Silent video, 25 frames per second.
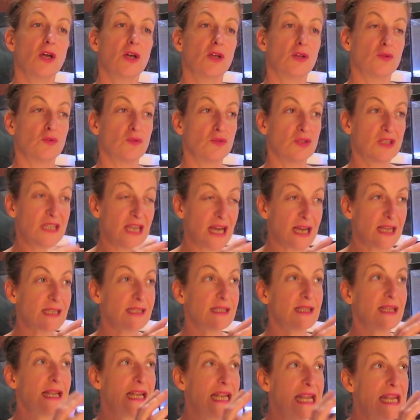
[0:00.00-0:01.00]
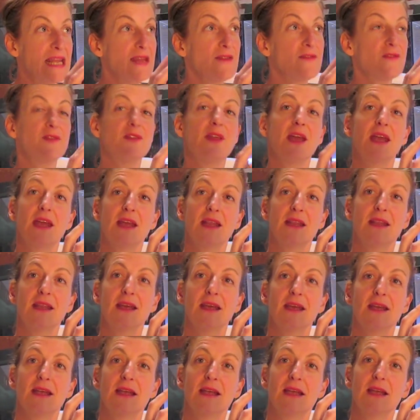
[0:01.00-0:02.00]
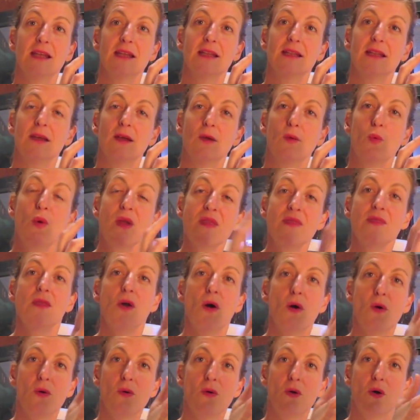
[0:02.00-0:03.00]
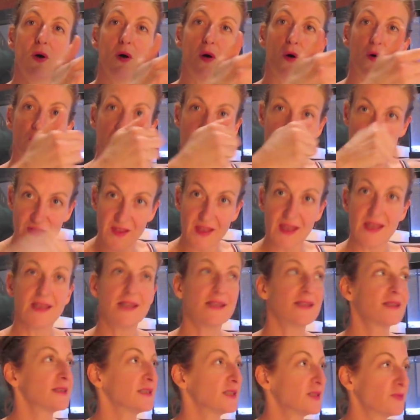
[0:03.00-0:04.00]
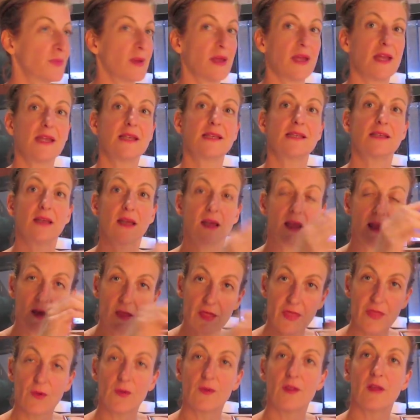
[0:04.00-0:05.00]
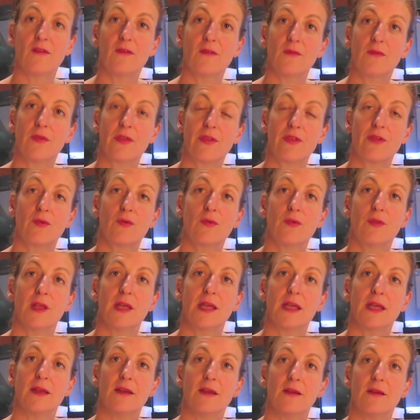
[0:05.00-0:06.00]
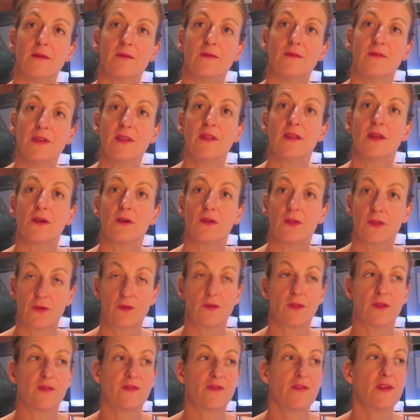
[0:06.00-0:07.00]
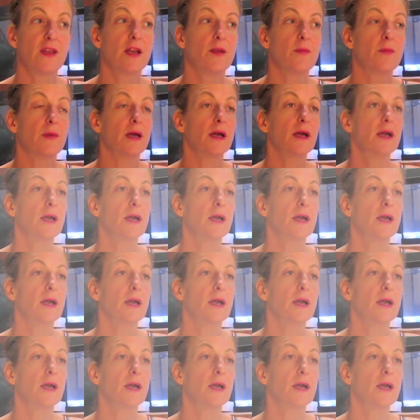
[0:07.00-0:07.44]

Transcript: to just leave the the, the window of this space through the through the video, through the mm. film